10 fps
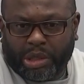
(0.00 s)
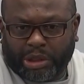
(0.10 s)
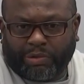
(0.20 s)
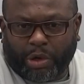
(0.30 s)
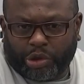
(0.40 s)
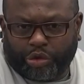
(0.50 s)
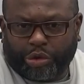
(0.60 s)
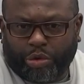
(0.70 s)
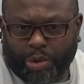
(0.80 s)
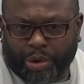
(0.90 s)
as far as
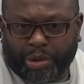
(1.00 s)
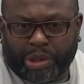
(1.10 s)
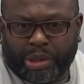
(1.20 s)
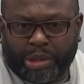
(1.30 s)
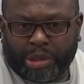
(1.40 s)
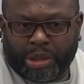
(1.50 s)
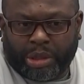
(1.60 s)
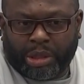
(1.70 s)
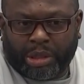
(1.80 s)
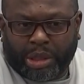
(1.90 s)
drill work
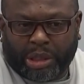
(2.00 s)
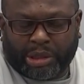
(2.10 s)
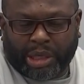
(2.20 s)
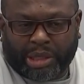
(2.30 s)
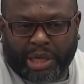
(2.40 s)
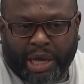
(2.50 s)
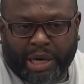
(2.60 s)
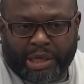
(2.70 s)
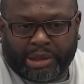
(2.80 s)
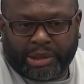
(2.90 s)
and things like that.